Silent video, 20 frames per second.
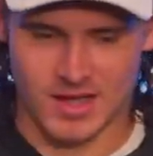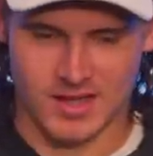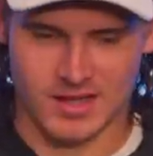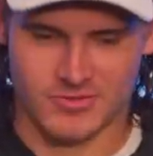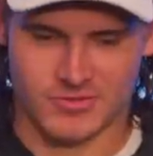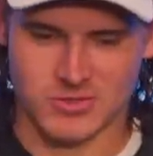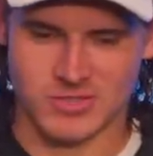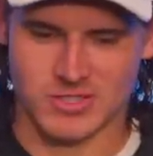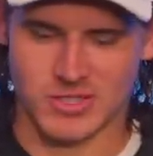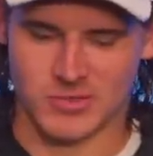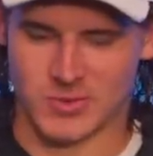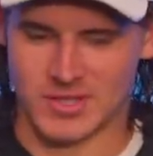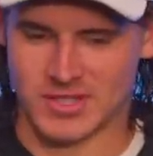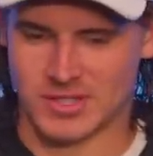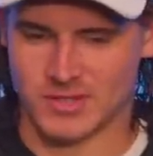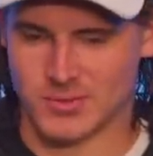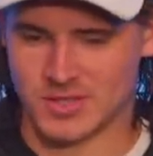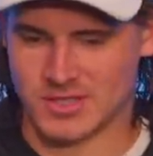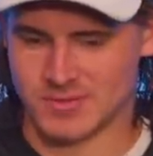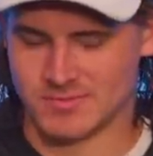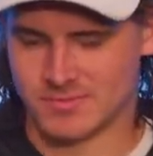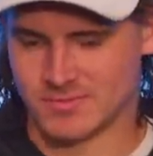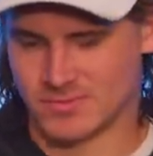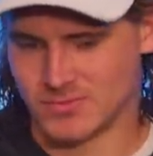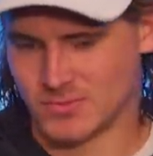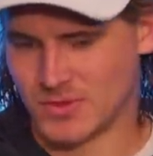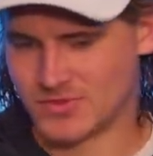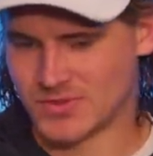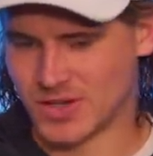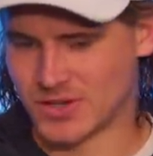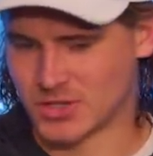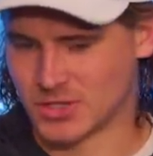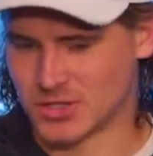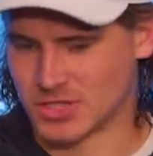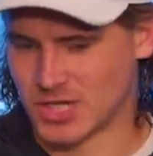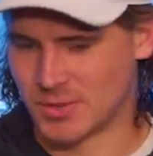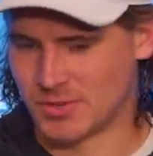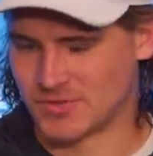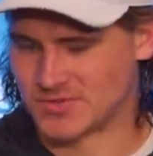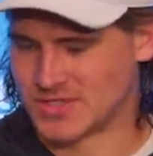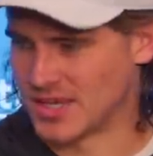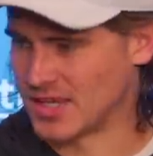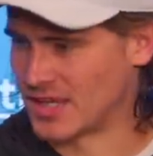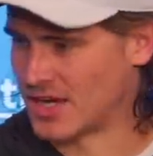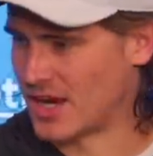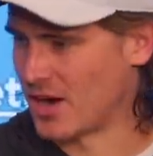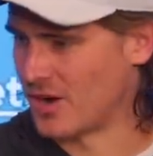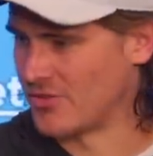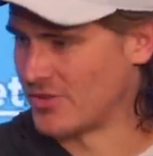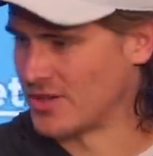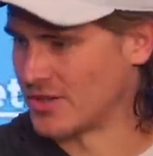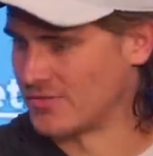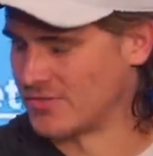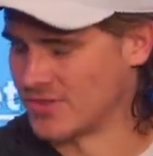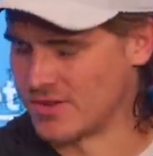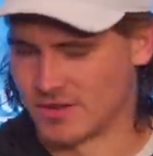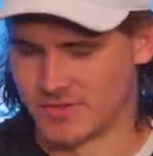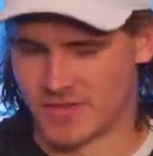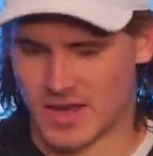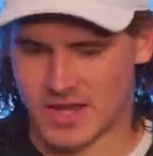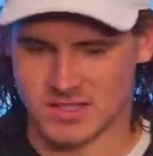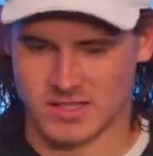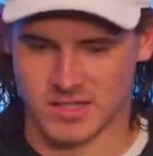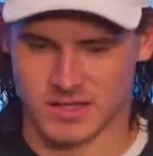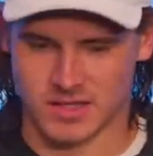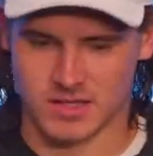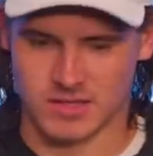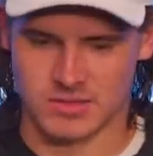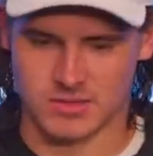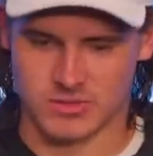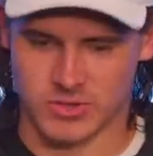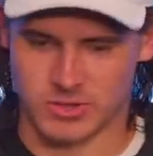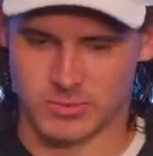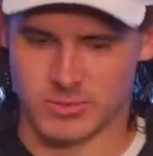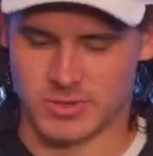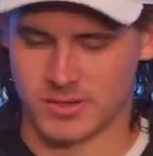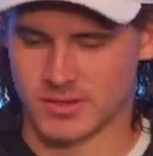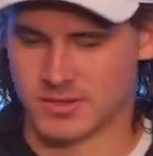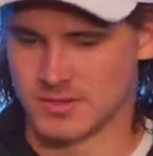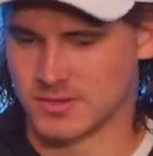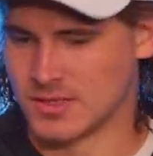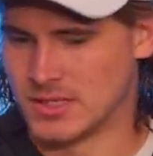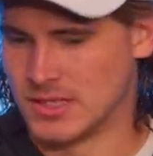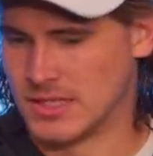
It feels good. We've done a good job of taking care of it, of icing it, treatment,